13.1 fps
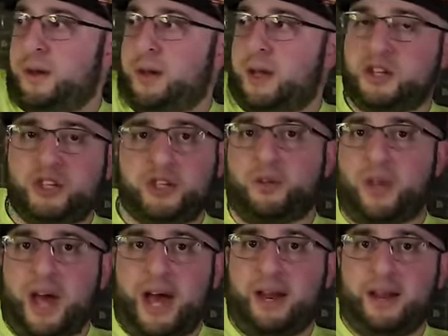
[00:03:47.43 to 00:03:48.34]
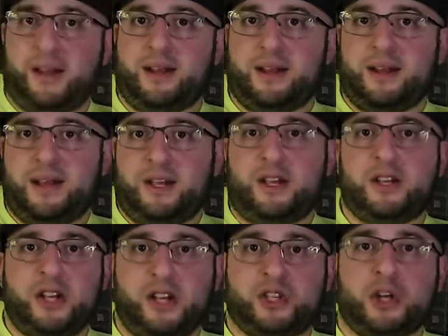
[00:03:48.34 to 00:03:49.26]
it's still not it,
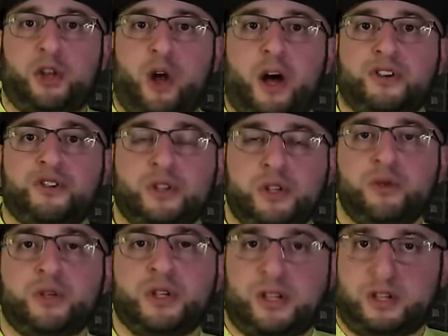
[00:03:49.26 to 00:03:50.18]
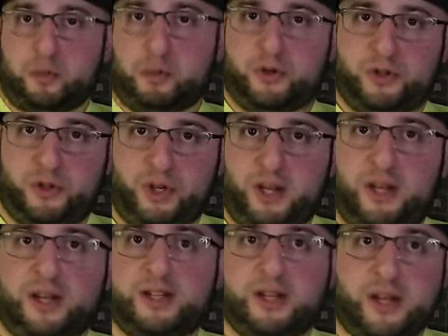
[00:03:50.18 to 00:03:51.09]
it's a loss losing this person, and
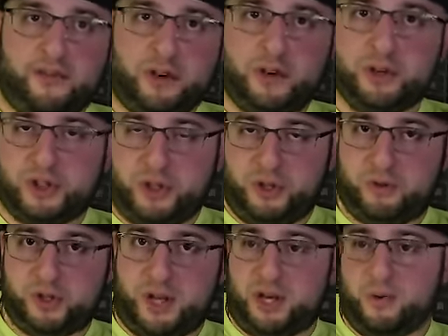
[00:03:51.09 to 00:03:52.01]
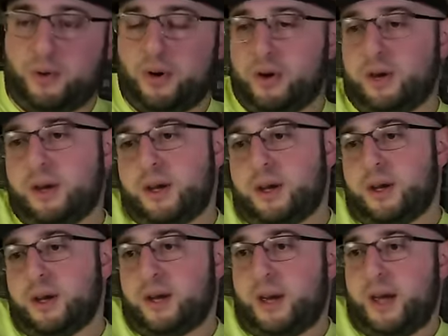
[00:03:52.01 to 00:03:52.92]
it's never good to lose anyone.
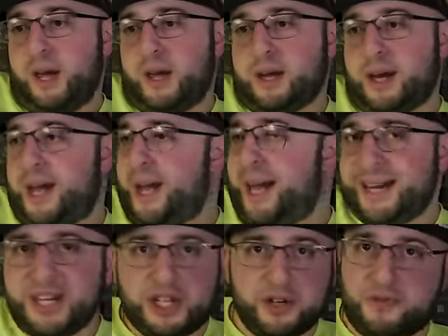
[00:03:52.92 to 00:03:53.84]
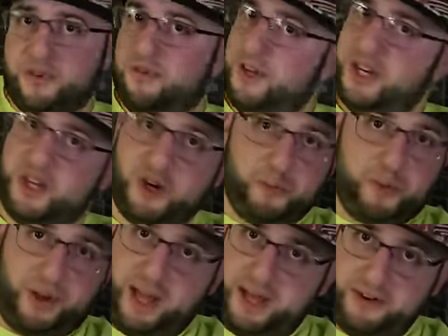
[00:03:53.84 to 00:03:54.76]
And I had a different video
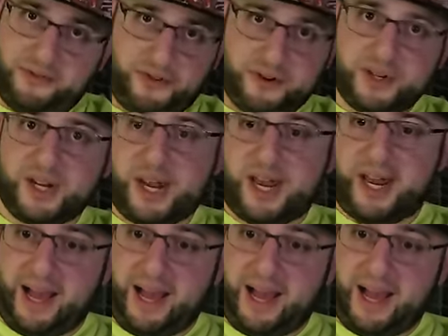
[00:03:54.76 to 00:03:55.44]
planned for today,